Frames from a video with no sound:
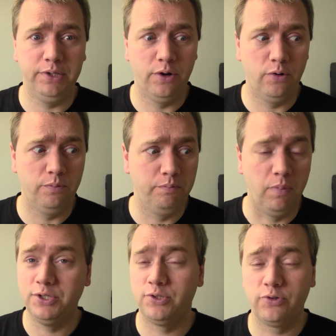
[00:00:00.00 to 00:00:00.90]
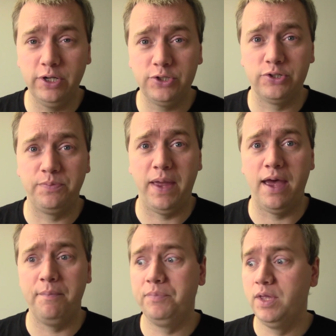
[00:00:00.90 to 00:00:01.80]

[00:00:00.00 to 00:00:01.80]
you know, monster creature spam,